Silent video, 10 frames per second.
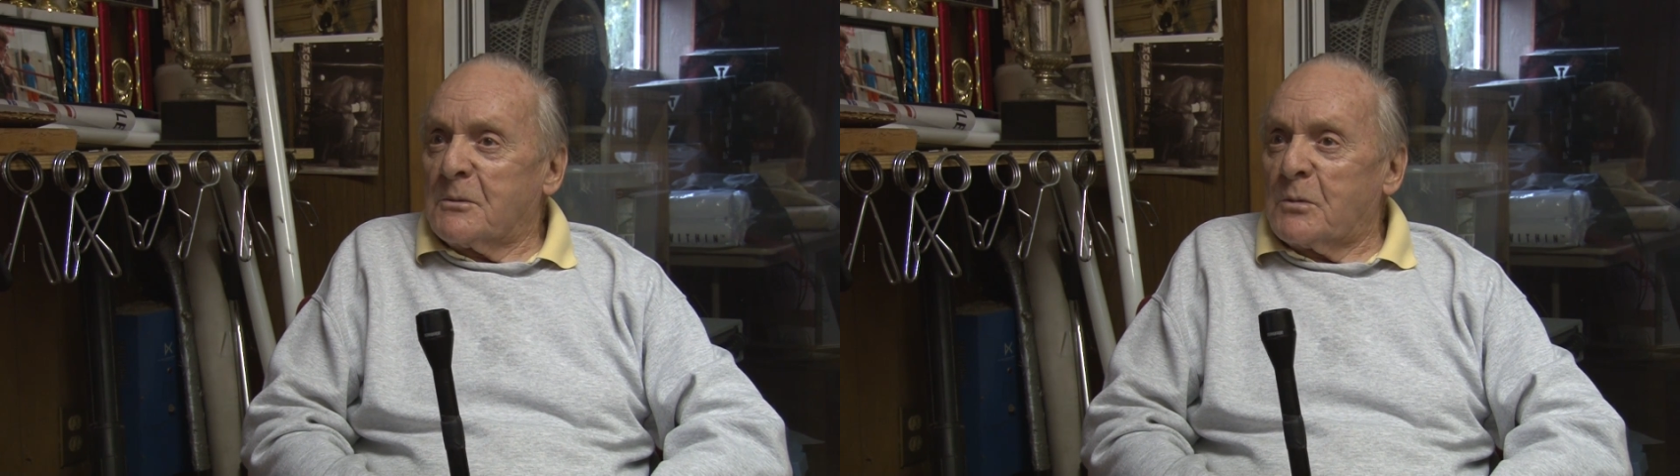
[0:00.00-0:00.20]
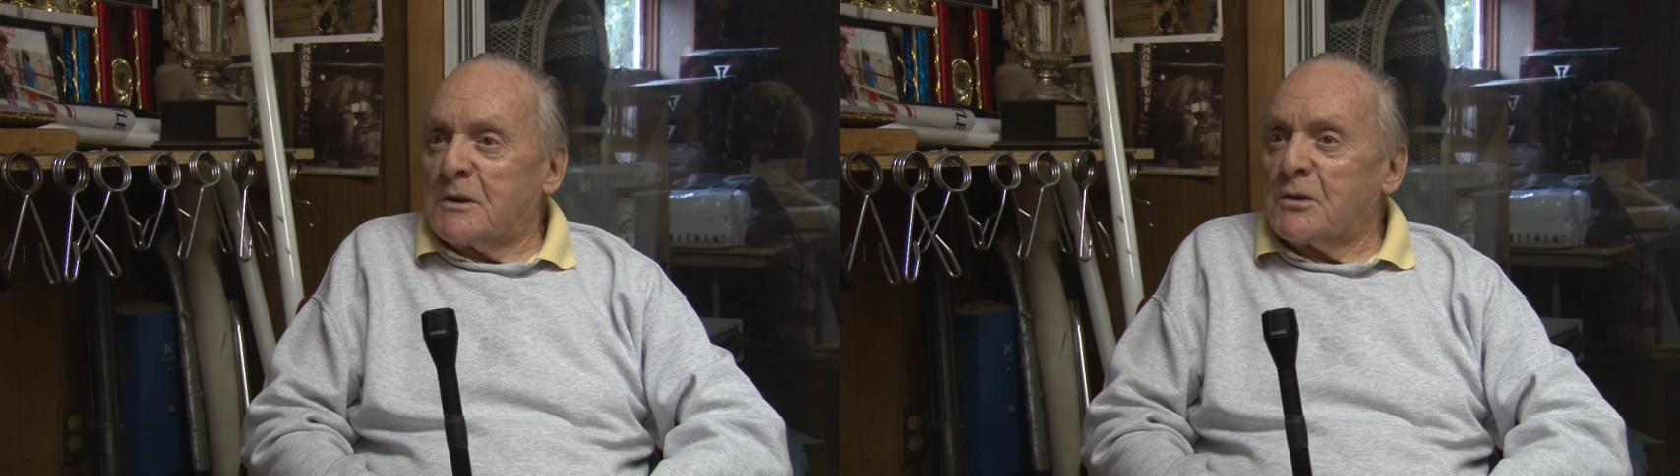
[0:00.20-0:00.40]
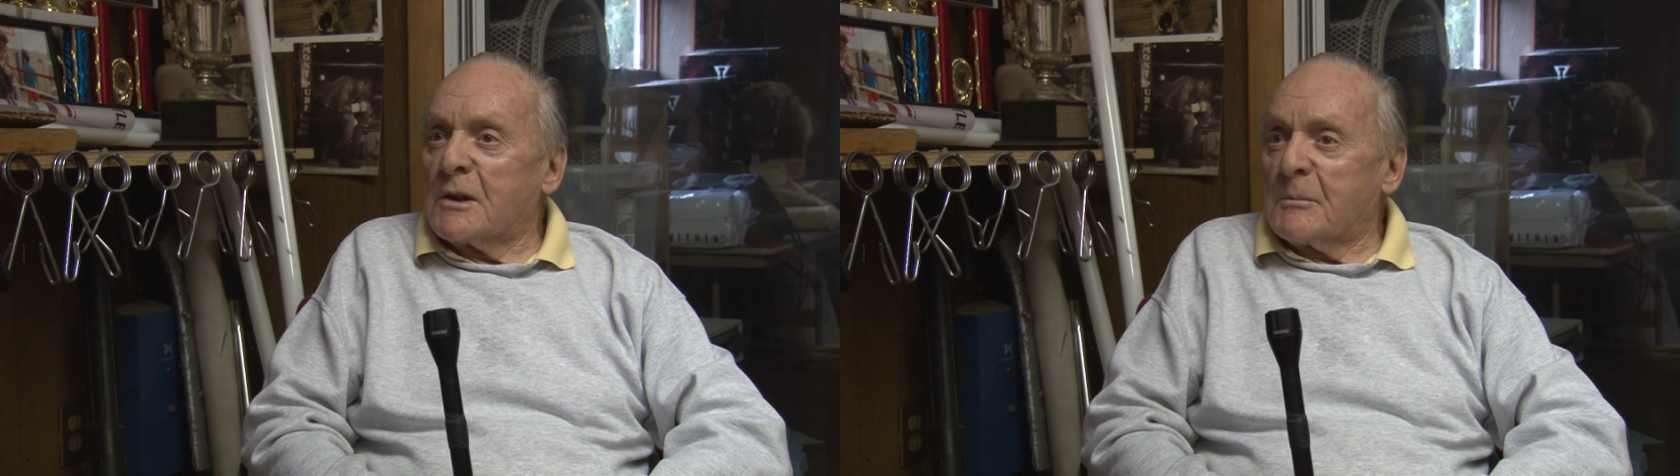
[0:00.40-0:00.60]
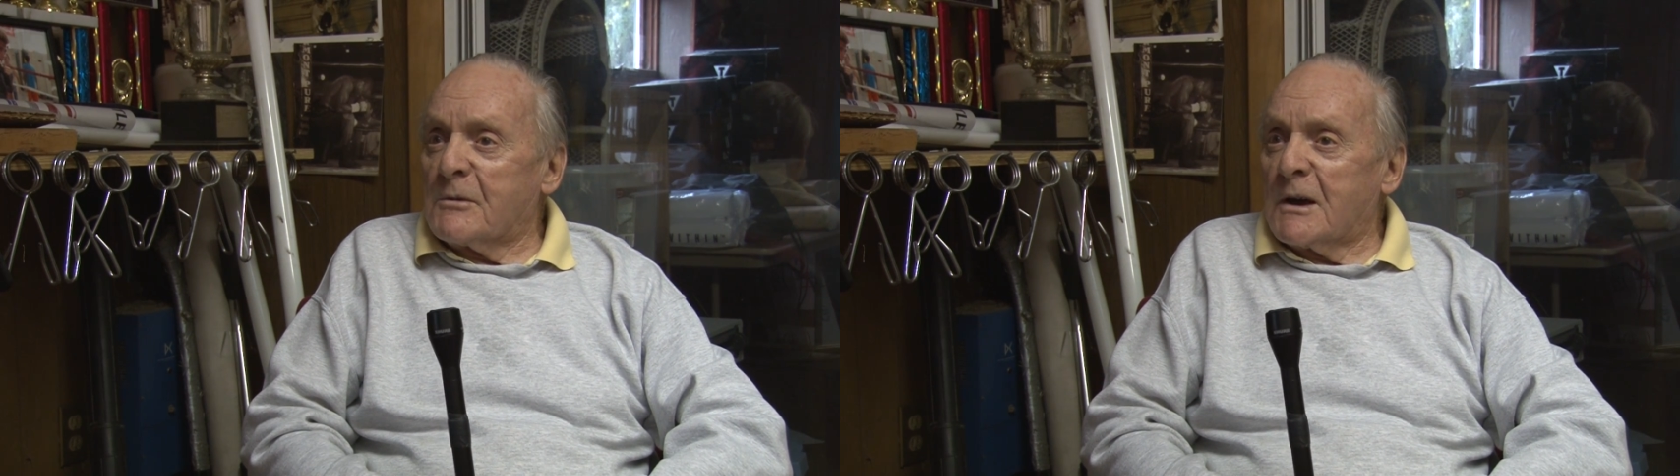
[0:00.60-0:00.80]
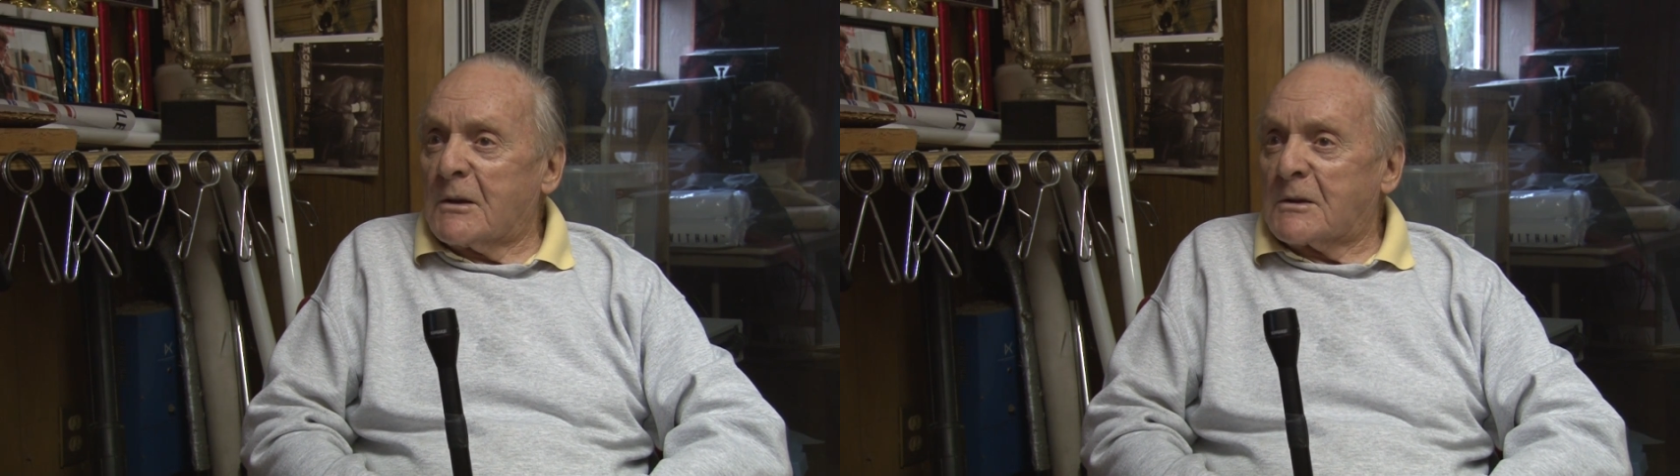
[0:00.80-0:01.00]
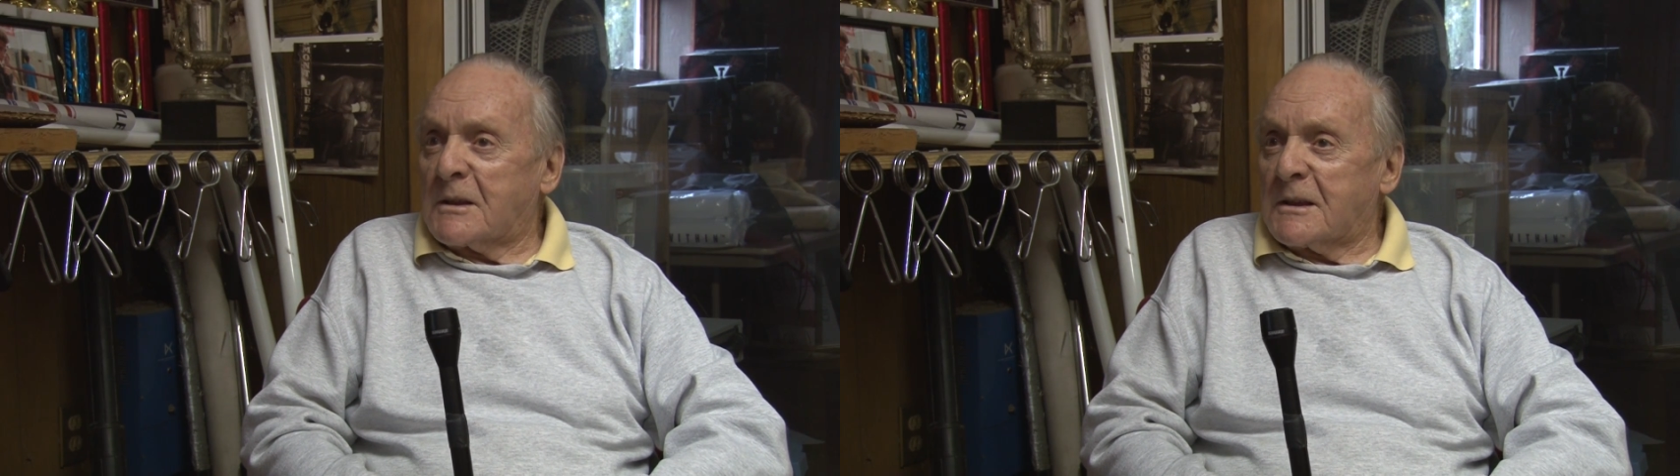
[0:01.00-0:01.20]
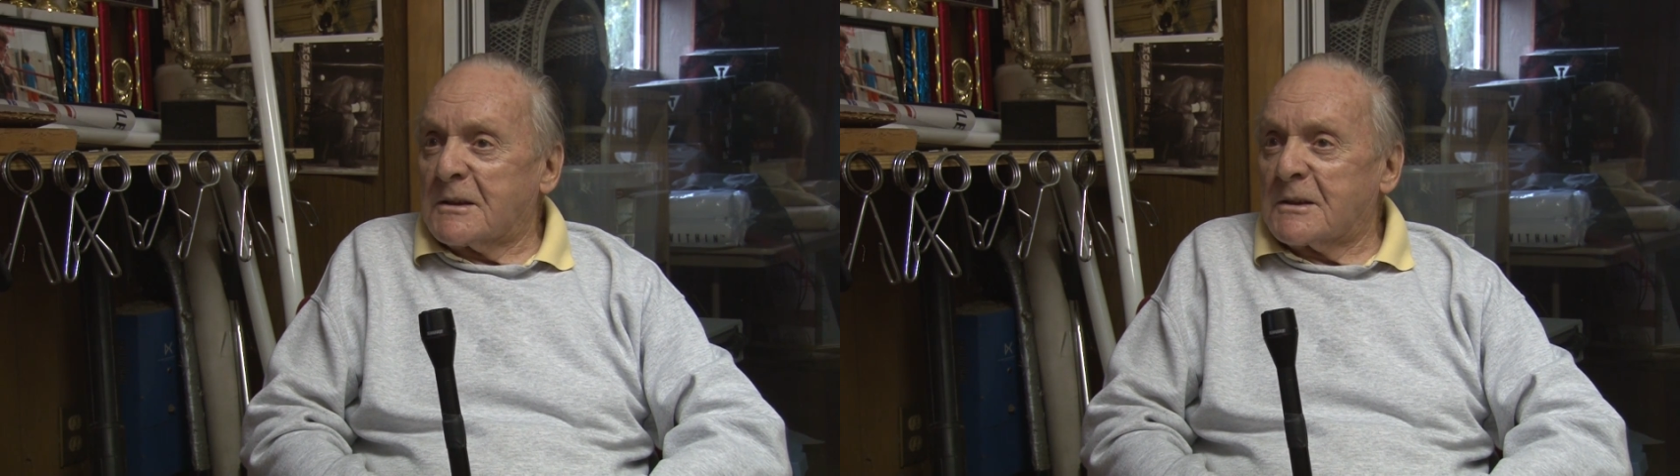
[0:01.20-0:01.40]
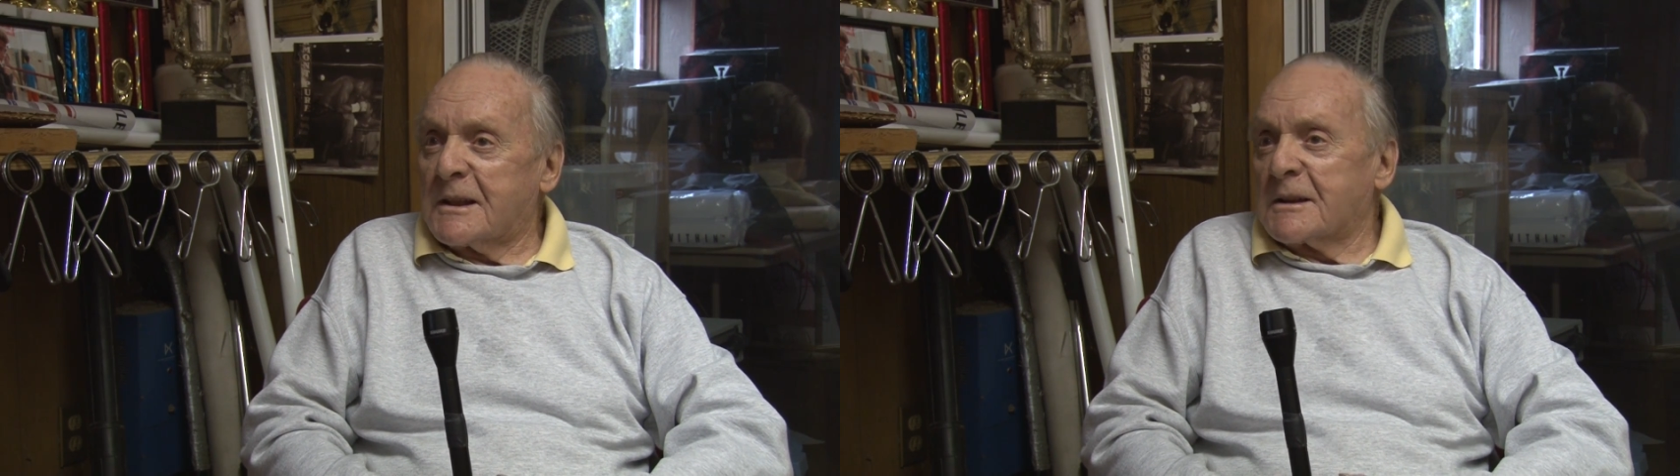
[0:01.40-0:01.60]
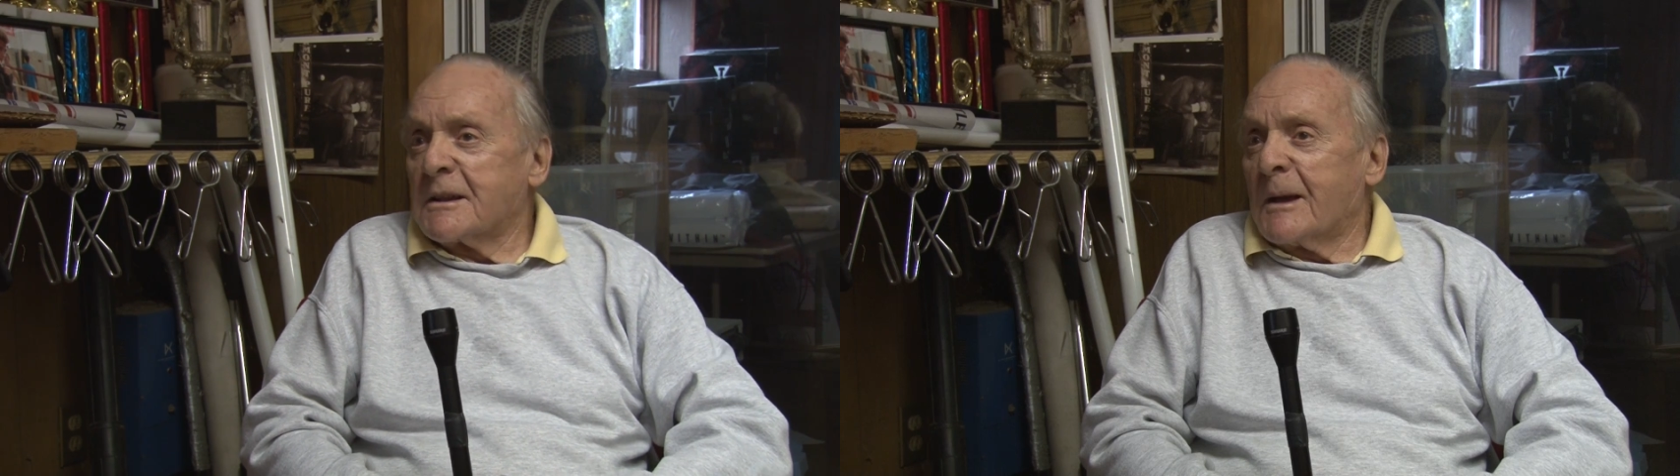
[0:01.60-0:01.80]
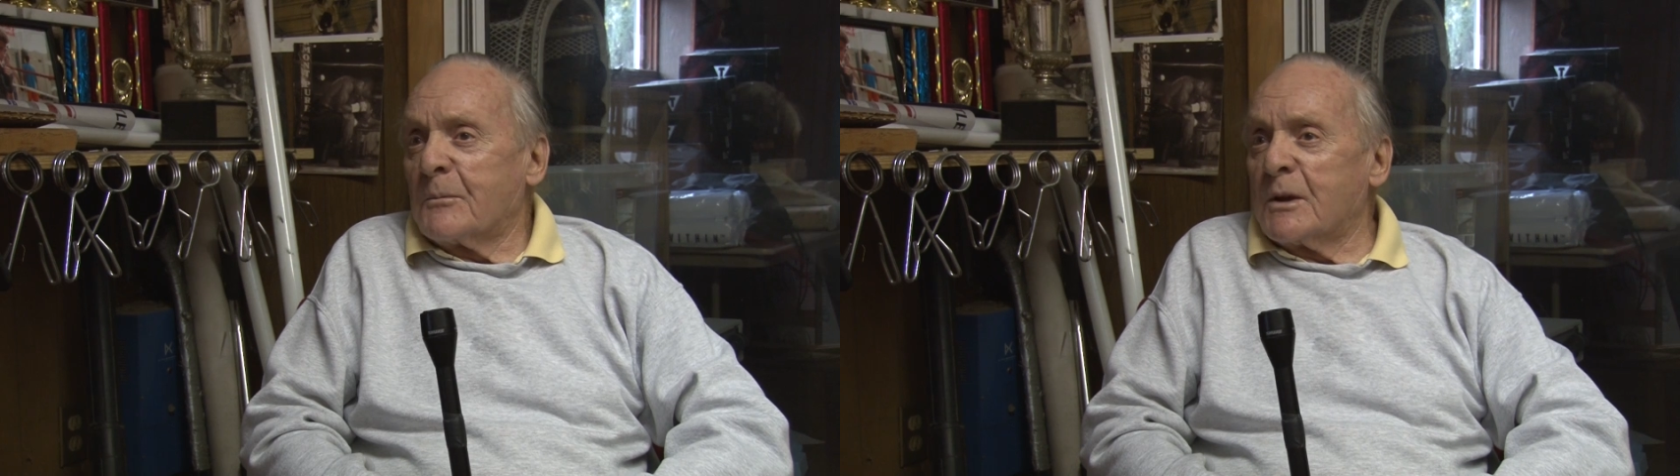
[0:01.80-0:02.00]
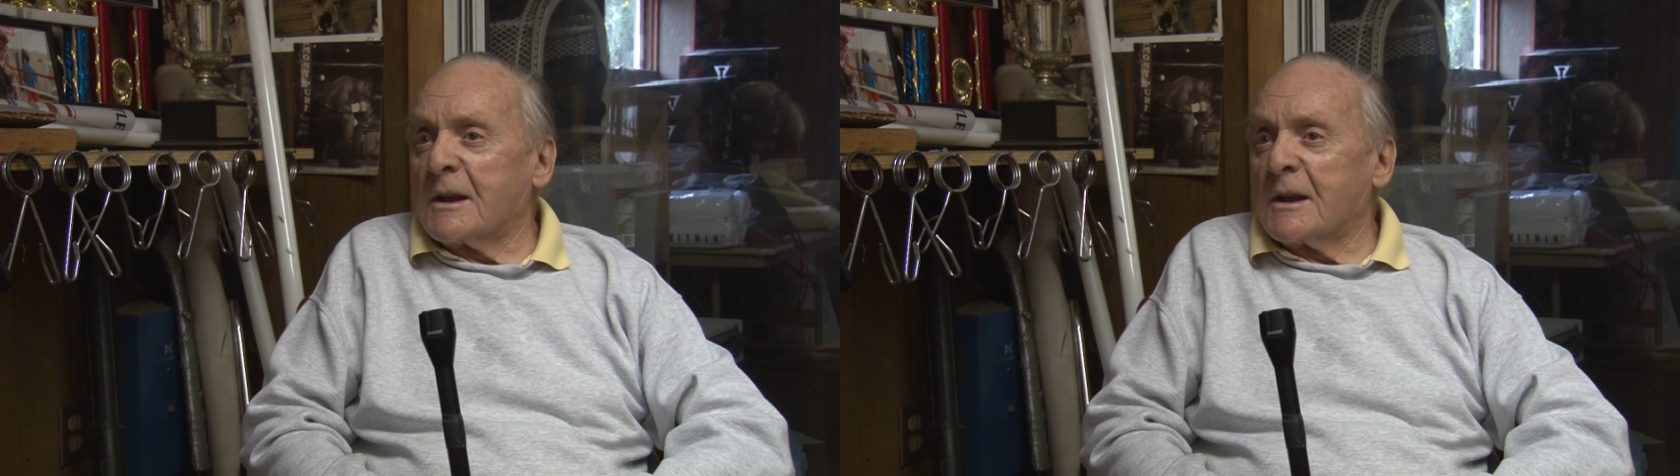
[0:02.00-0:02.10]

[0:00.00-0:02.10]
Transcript: We turned him around because at that time we